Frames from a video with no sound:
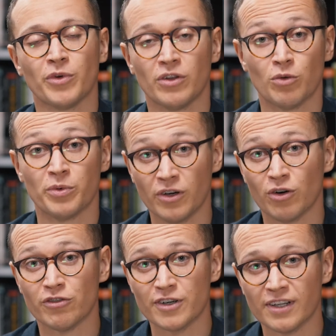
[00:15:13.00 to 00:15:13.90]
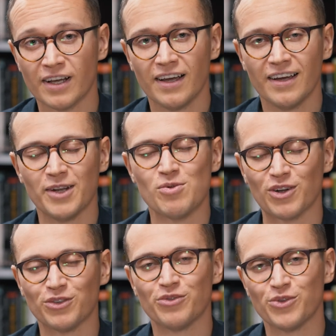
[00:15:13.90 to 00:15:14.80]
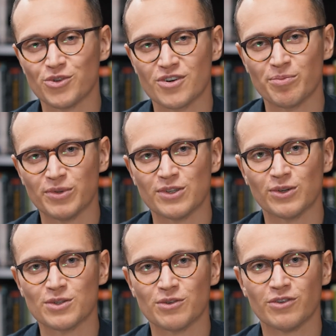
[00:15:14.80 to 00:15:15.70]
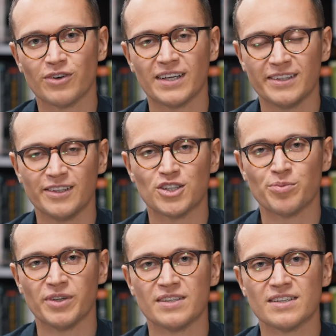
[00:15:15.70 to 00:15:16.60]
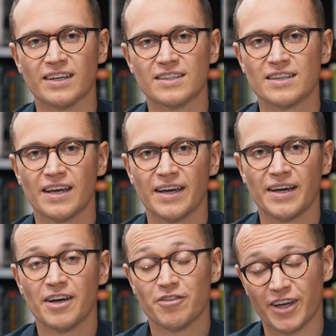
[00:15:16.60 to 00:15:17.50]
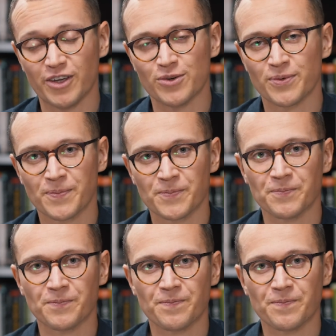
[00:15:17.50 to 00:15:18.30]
topic covered in one of the future episodes of IT Leadership Insights. Thank you.